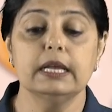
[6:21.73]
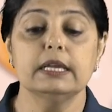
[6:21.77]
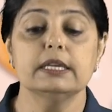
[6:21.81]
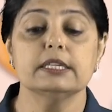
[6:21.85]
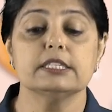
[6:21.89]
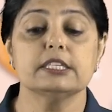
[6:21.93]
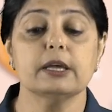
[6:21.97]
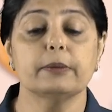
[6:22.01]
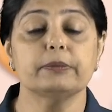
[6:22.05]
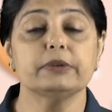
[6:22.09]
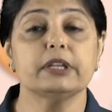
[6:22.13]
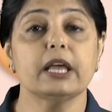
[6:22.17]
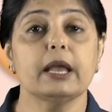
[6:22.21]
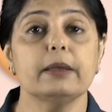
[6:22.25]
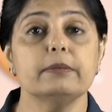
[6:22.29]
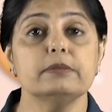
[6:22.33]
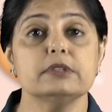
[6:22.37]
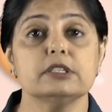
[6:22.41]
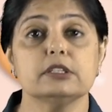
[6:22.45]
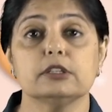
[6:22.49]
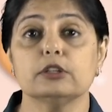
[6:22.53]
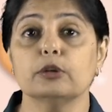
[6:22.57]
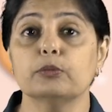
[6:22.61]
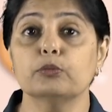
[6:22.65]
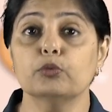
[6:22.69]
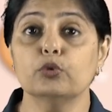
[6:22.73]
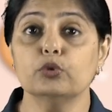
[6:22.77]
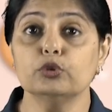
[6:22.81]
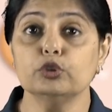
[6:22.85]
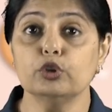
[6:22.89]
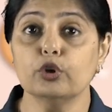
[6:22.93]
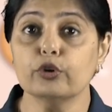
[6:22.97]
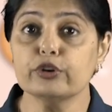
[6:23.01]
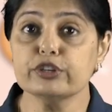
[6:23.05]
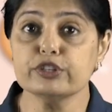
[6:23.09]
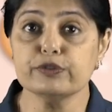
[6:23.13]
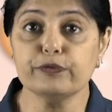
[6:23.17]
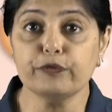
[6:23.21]
Sometimes the moon
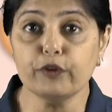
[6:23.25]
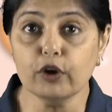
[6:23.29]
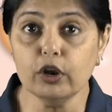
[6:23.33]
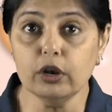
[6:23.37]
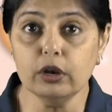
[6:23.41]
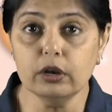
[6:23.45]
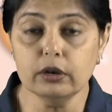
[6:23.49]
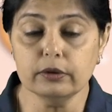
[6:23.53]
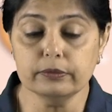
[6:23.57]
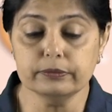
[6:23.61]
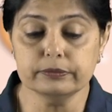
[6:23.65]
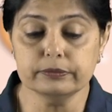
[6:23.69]
looks full,